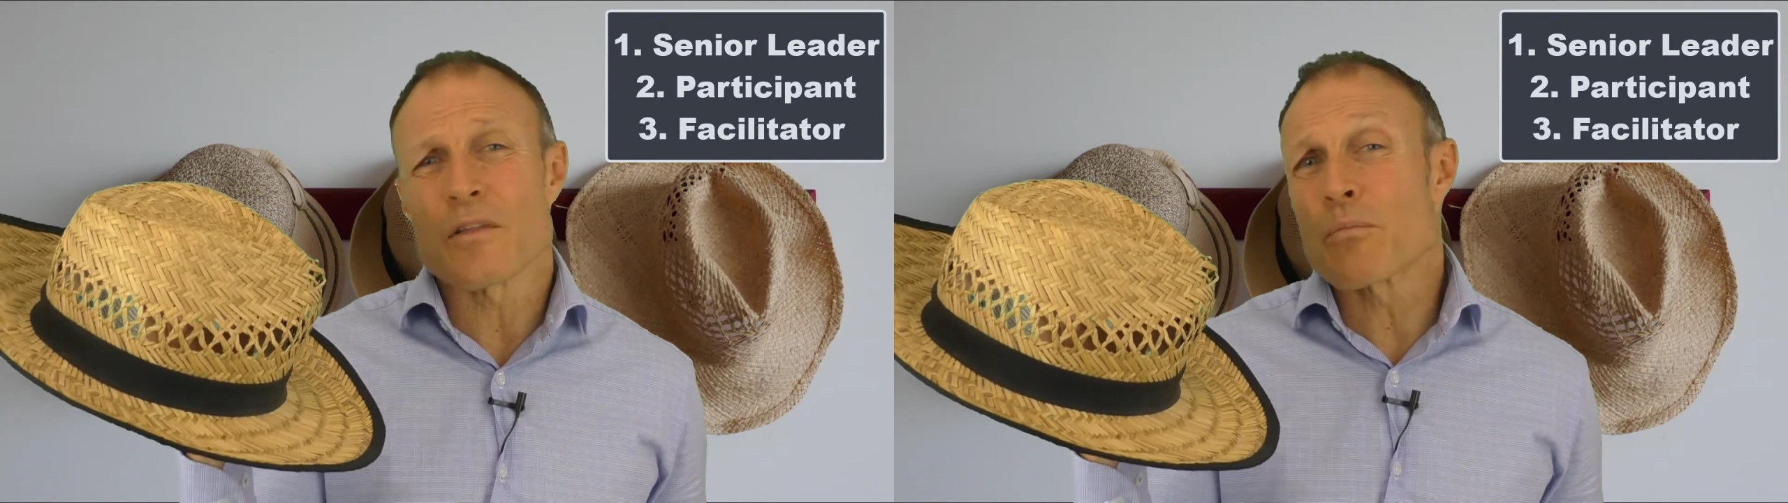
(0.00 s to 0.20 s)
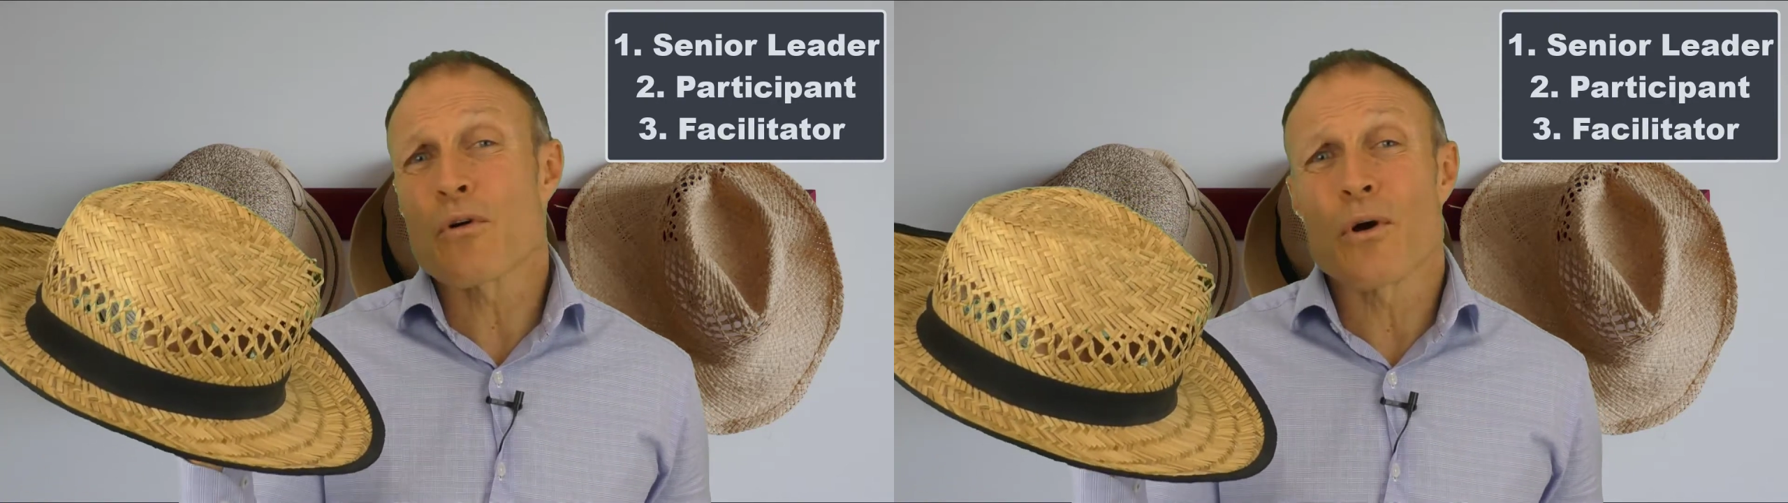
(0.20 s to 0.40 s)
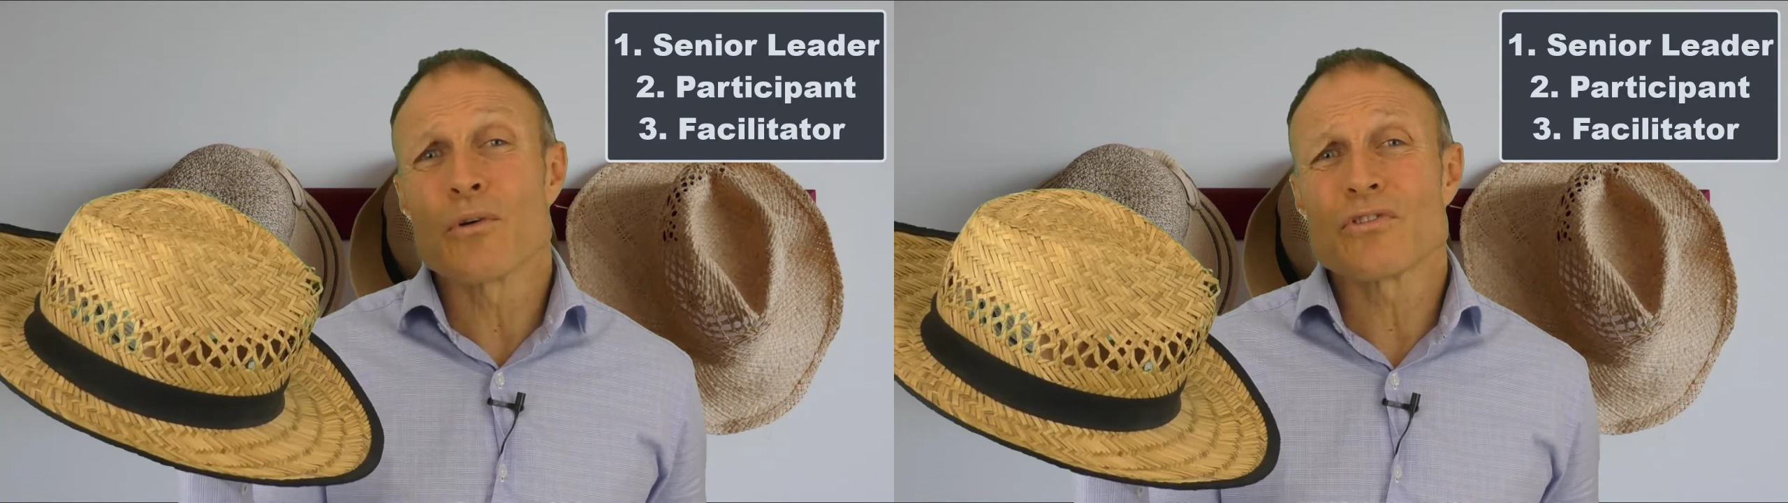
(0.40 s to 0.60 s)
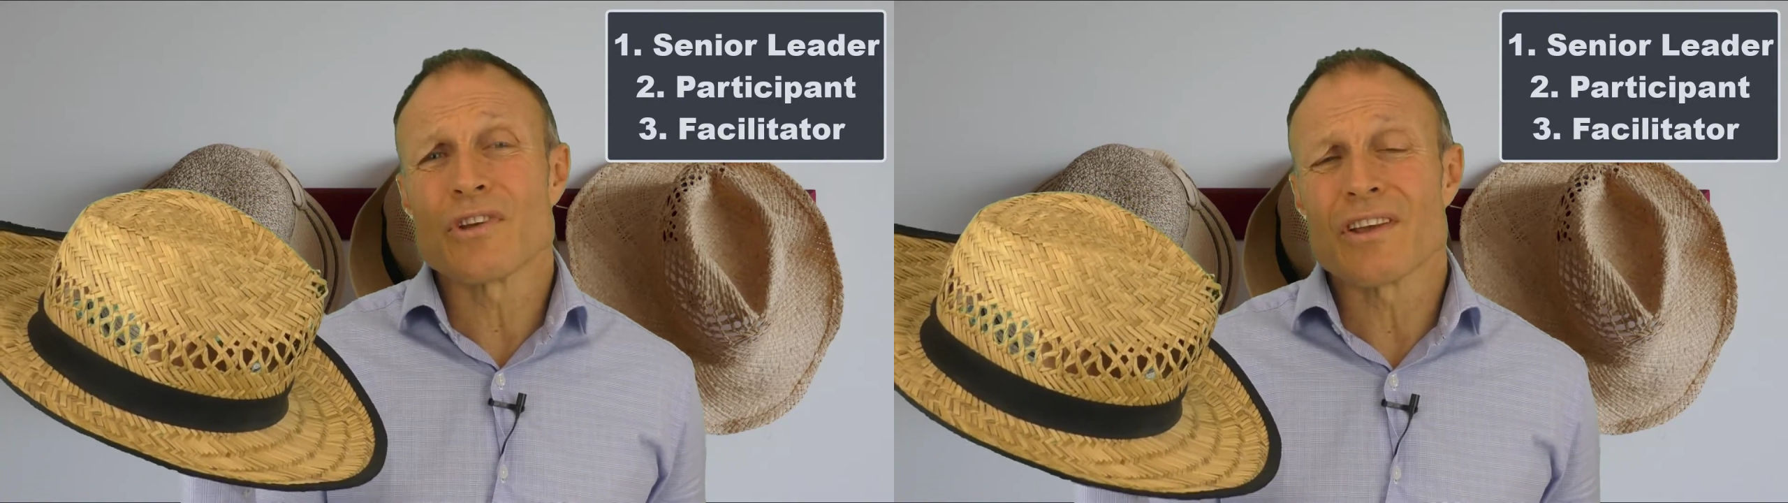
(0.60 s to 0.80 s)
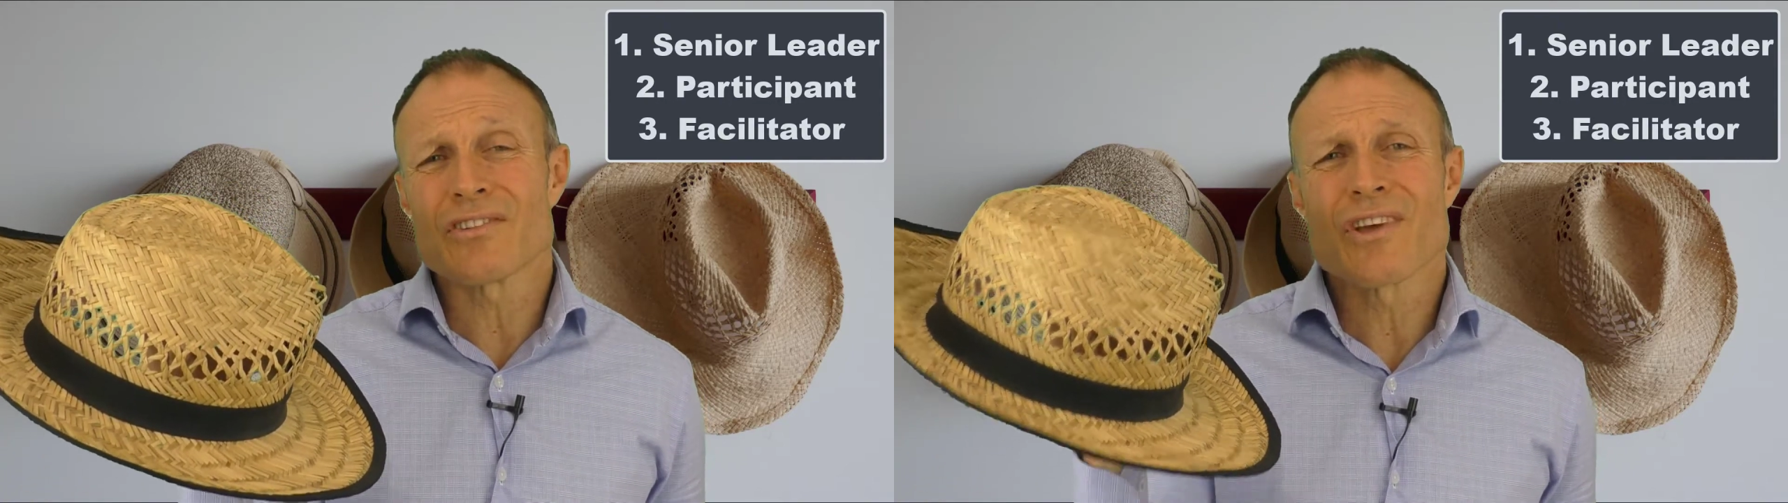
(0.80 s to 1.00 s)

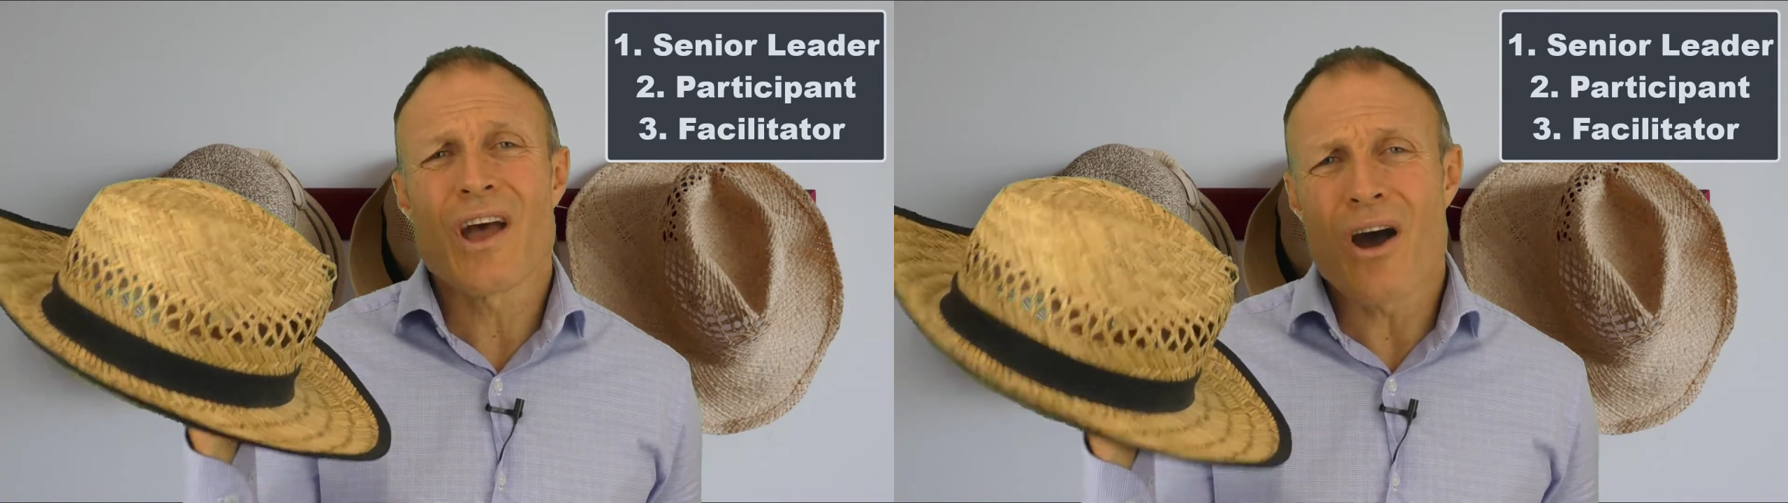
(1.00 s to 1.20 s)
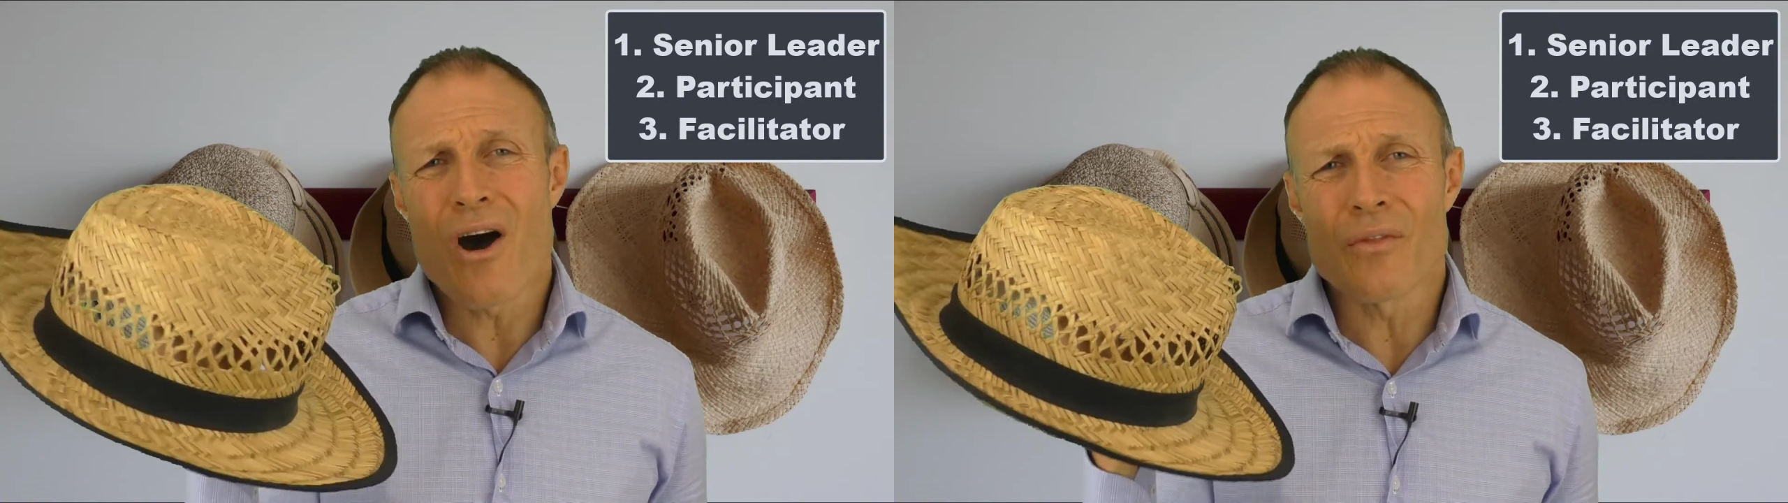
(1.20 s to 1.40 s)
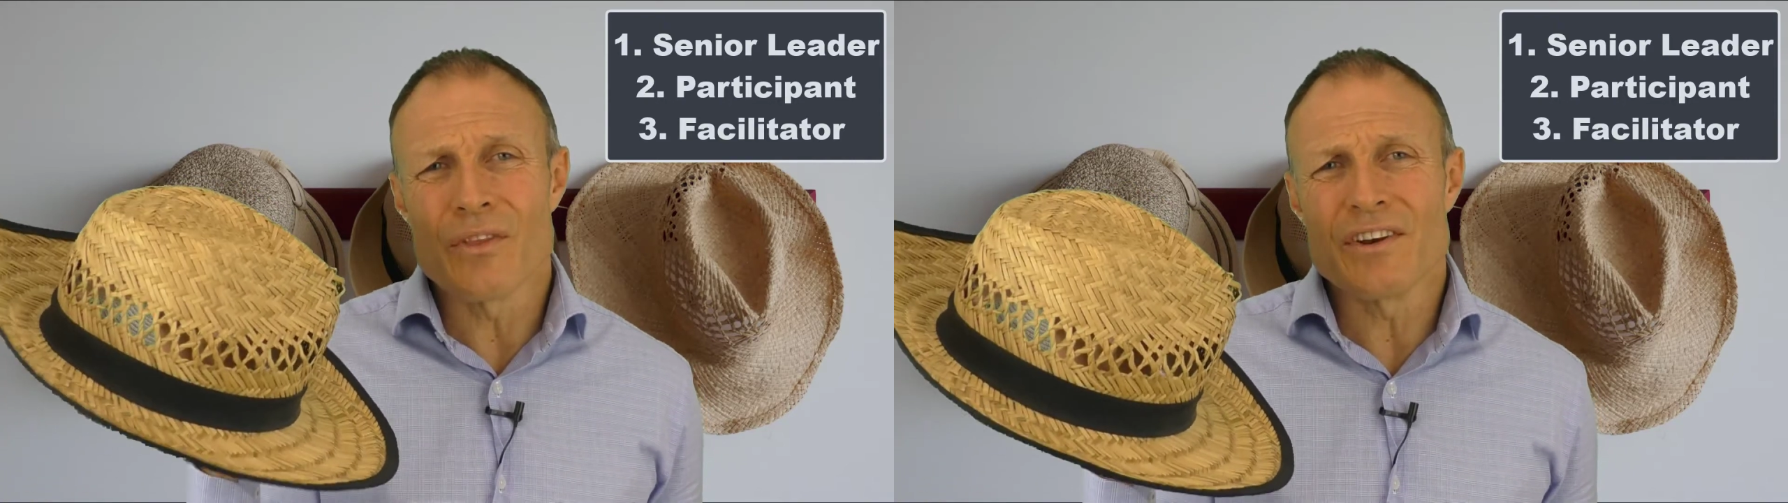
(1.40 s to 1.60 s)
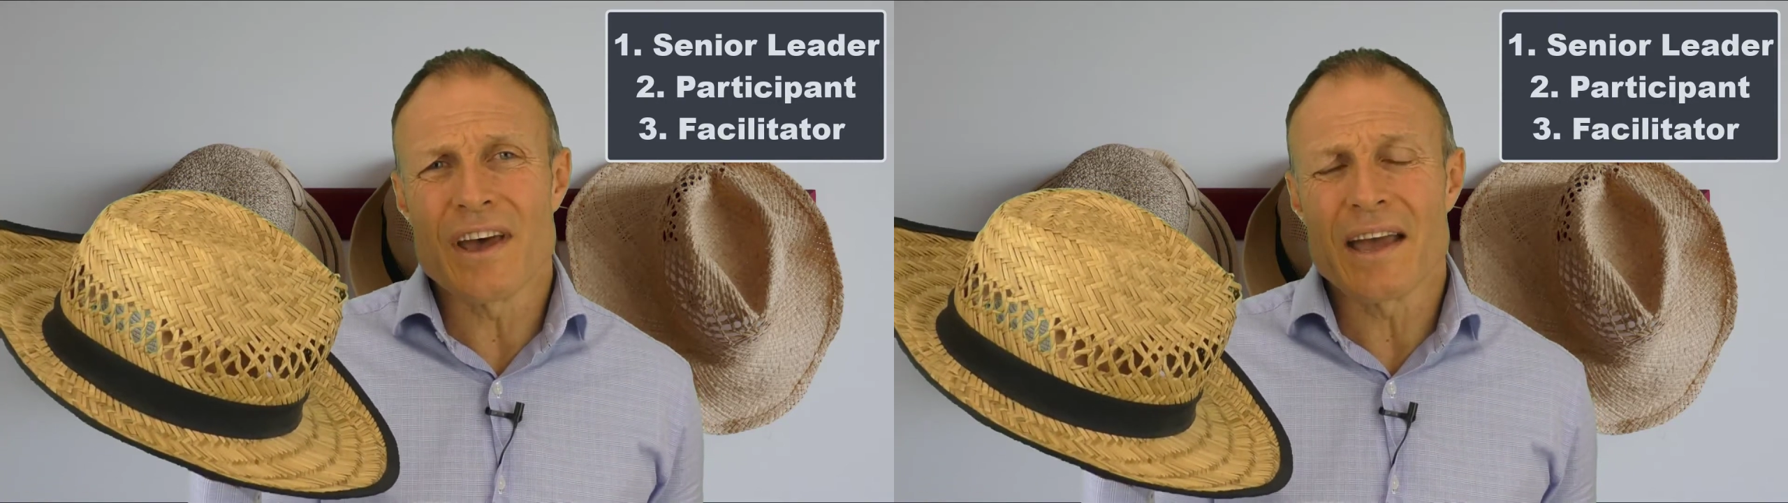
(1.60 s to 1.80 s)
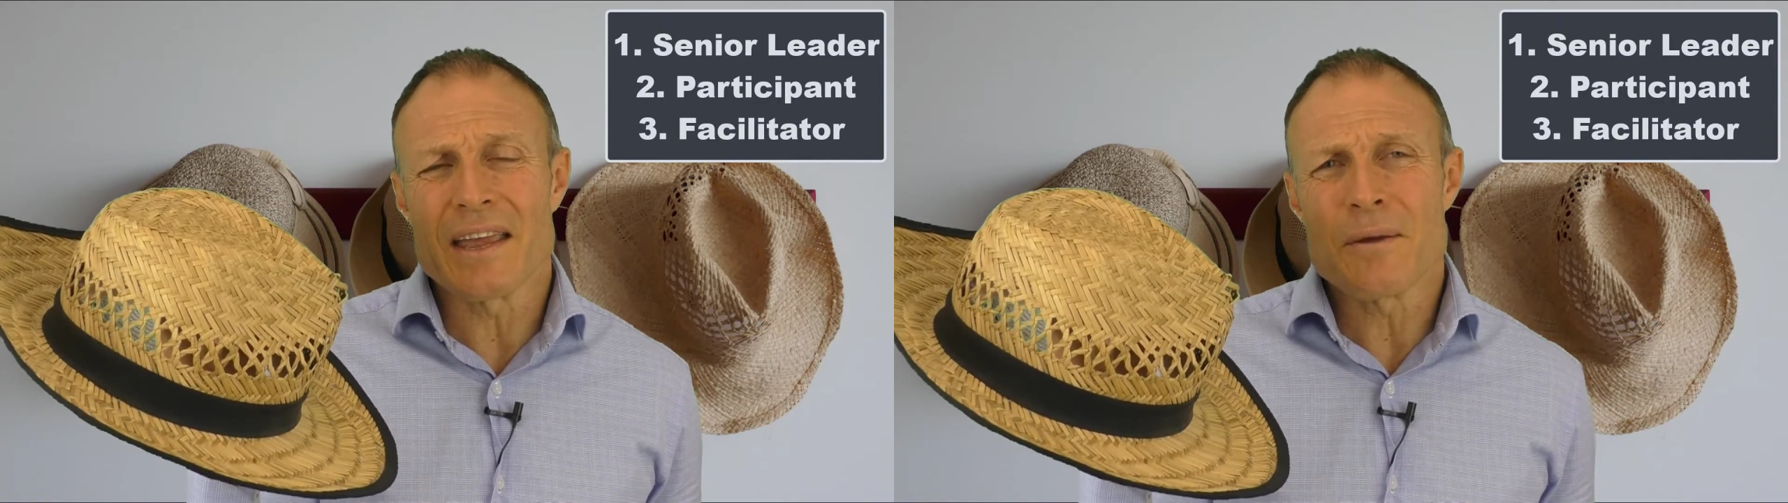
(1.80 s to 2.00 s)
process on the
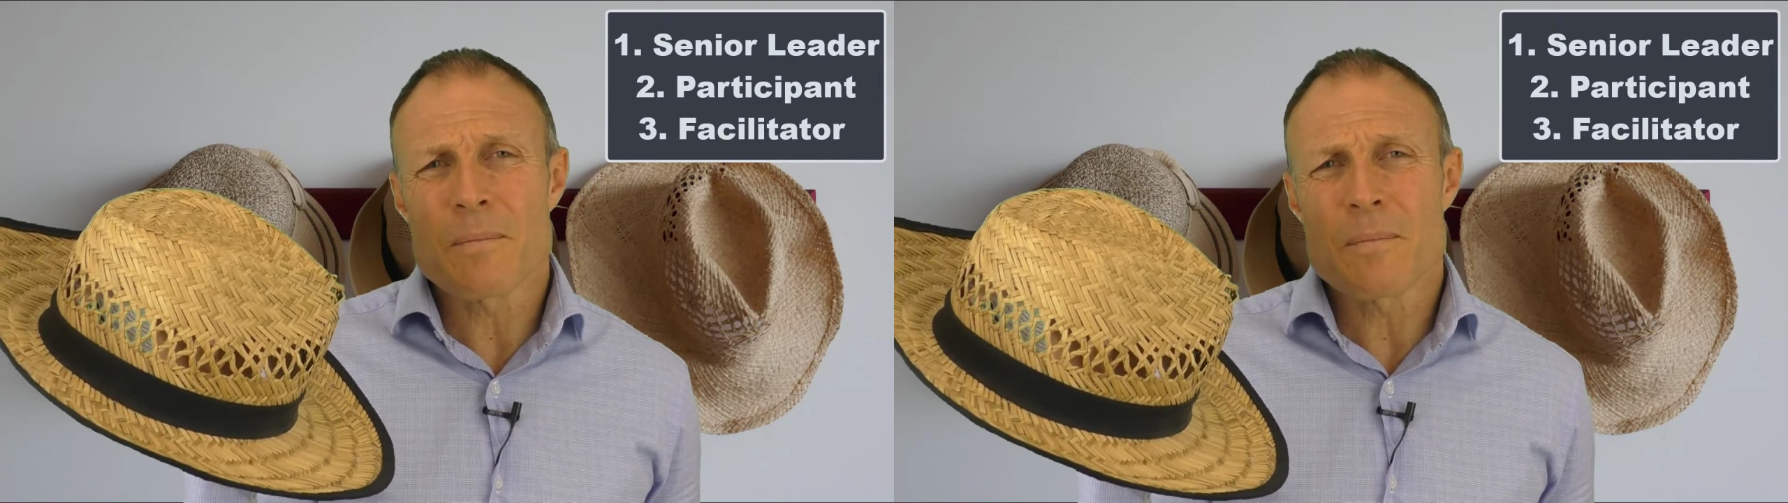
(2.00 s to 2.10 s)
day.